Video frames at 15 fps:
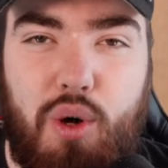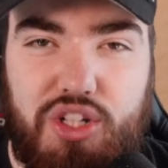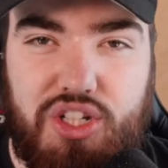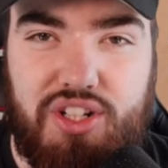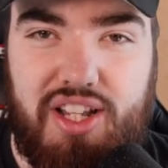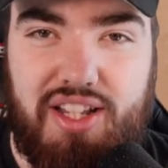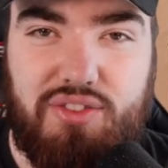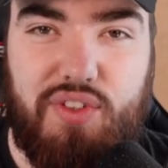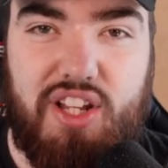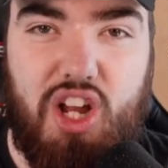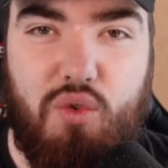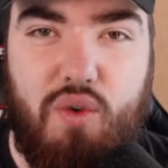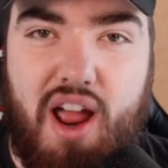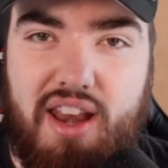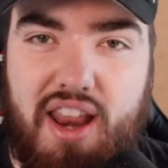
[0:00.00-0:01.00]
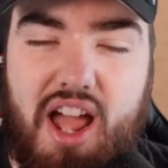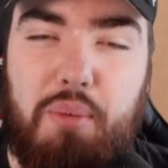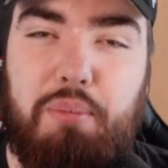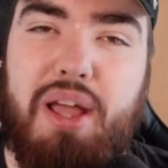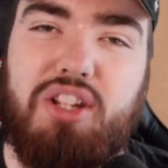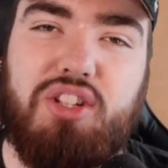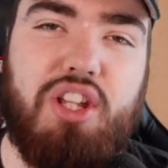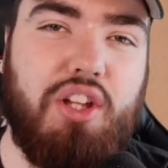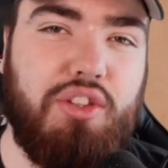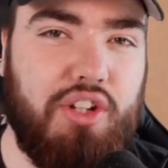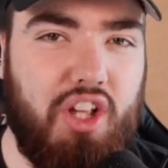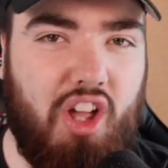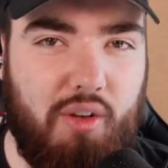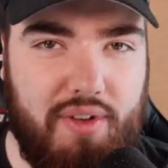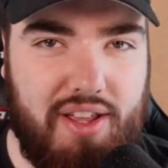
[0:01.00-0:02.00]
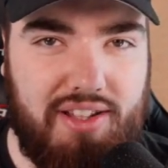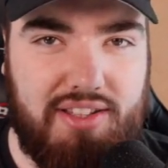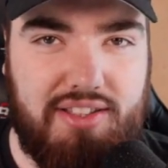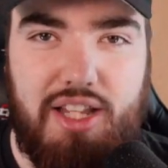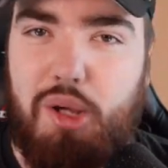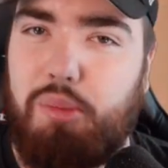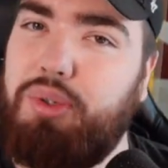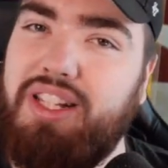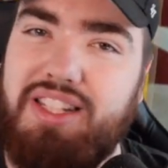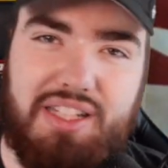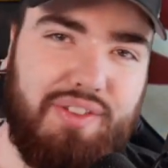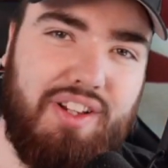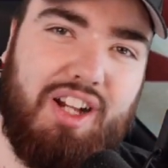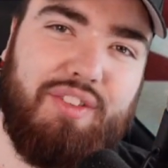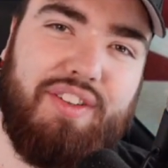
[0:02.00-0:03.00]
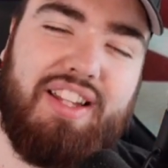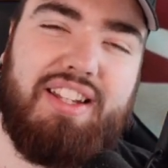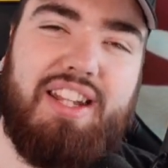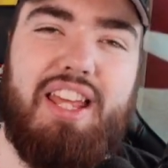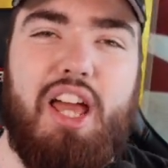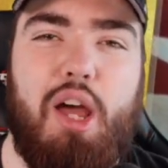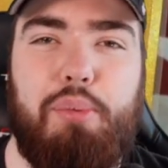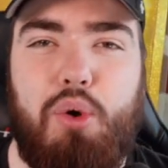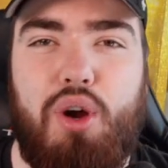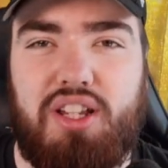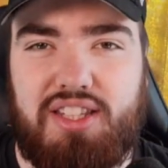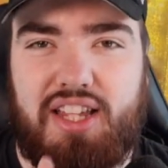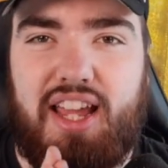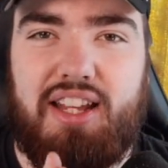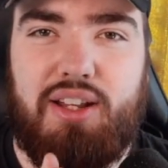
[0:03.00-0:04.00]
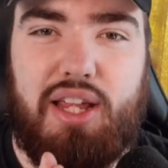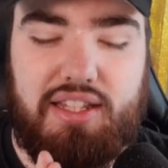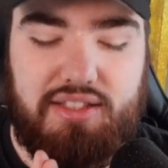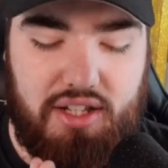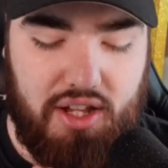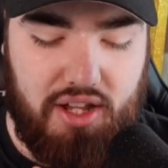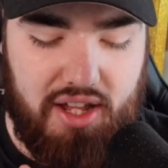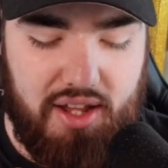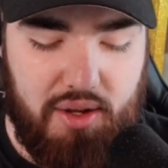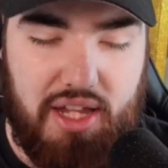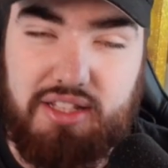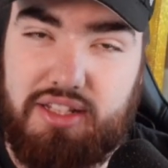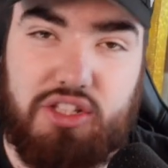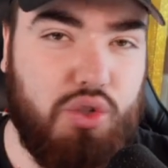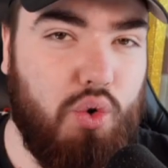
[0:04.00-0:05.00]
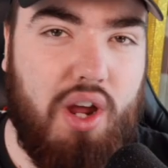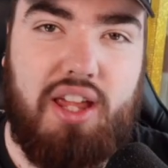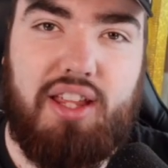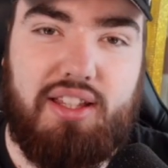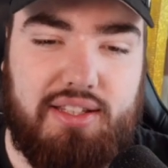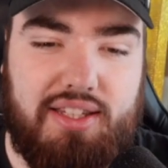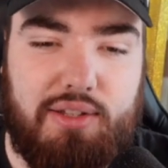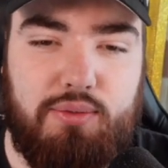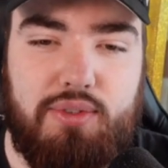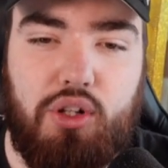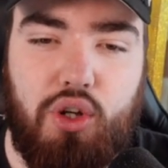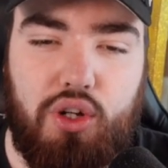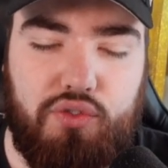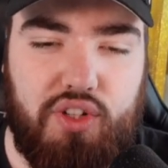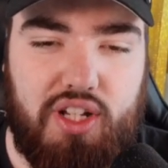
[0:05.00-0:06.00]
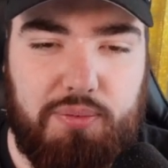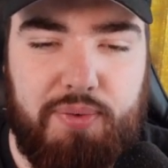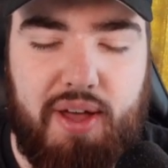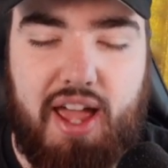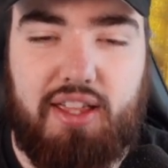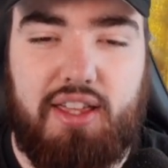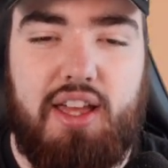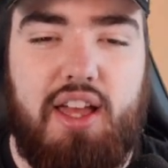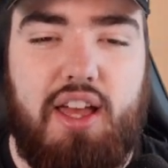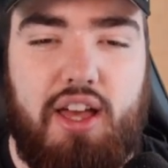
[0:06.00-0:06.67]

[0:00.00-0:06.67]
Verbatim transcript: watching this video right now, make sure you go to the comments. Please leave a comment. A prayer sign is great. It gives me look for this pack.